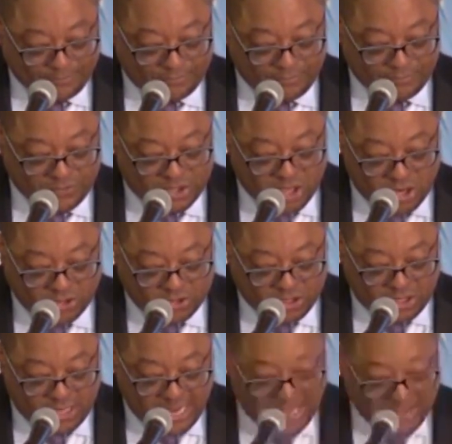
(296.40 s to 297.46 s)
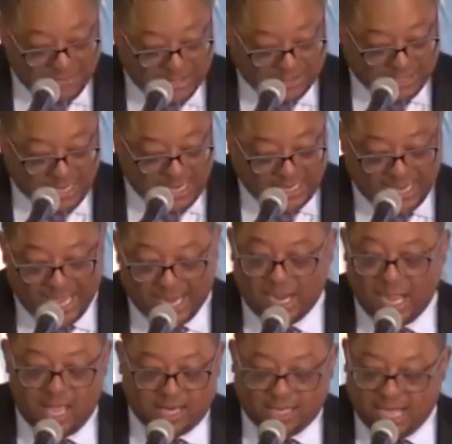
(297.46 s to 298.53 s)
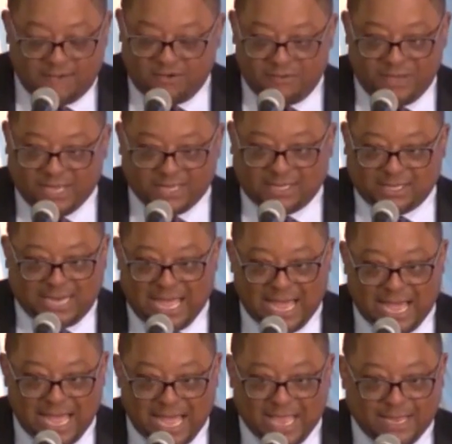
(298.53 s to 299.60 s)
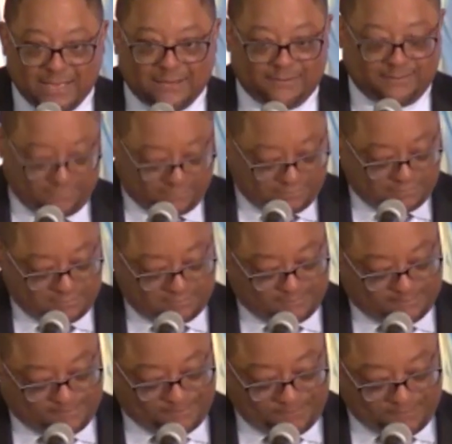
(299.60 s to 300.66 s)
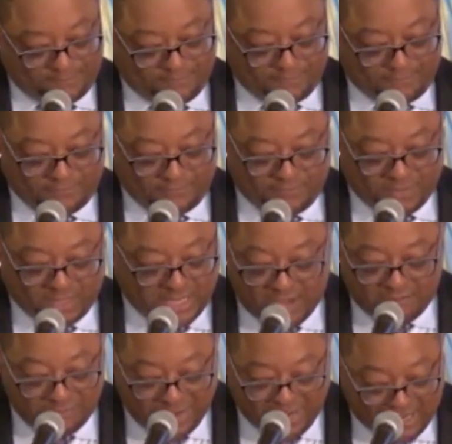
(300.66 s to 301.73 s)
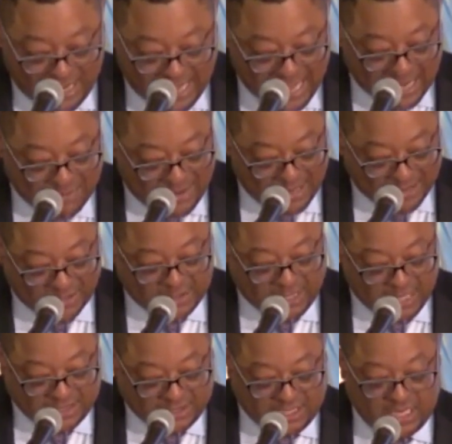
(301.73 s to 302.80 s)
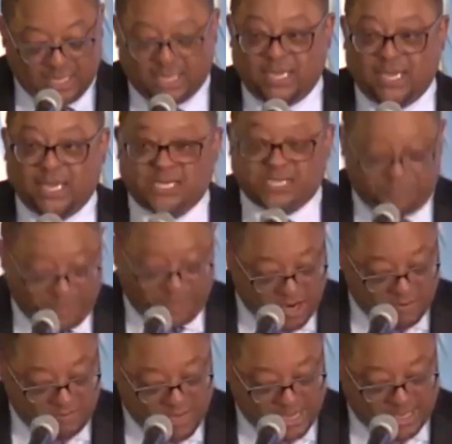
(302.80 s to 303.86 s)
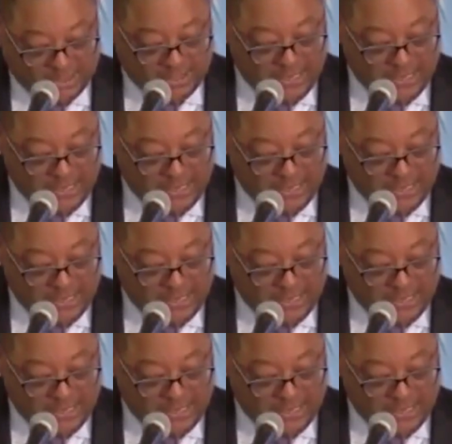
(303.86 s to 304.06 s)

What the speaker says: Turn to your neighbor and say again, governments lie. Governments lie. The government lied about the Tuskegee experiment.